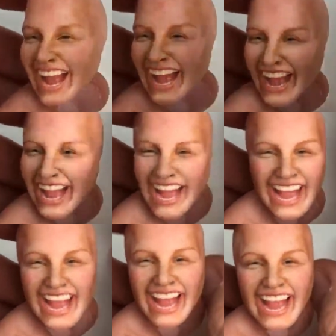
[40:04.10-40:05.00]
still have a
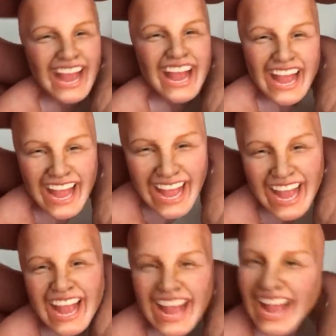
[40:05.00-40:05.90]
good result. And
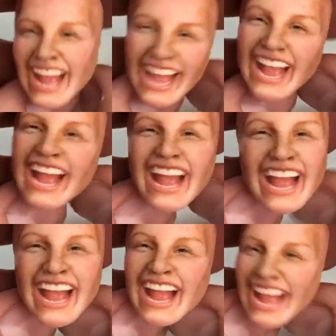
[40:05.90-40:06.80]
that's what I like to
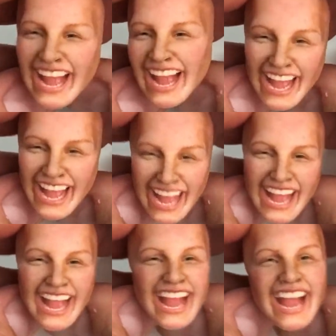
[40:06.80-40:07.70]
stop with my
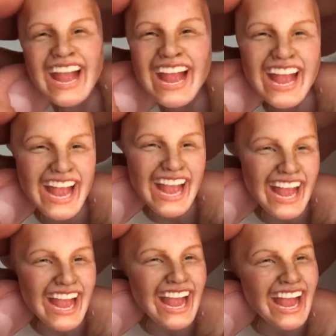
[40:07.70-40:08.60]
students. I like to show
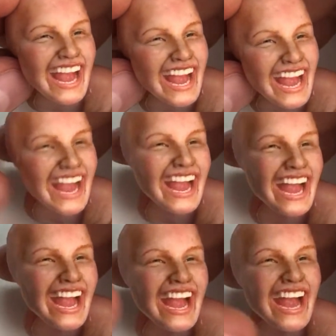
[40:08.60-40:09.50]
them
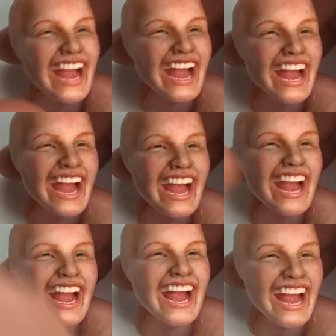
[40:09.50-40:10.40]
that
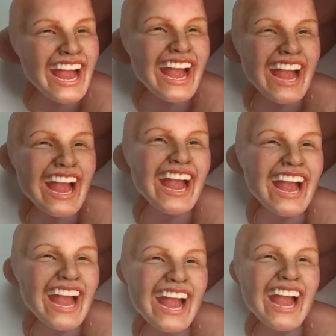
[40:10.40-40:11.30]
it's not
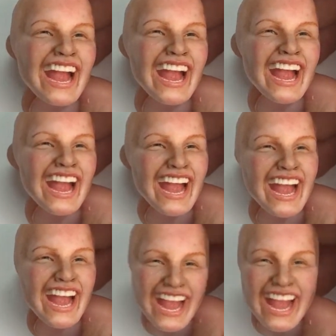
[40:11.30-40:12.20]
such mystery
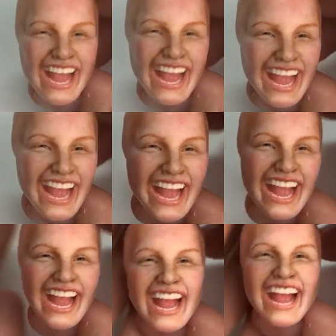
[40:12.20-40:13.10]
and it's
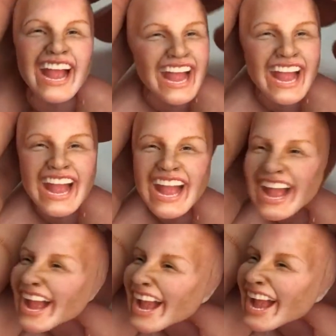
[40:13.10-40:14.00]
absolutely possible to
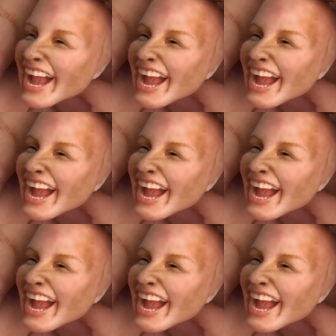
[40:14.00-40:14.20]
do it.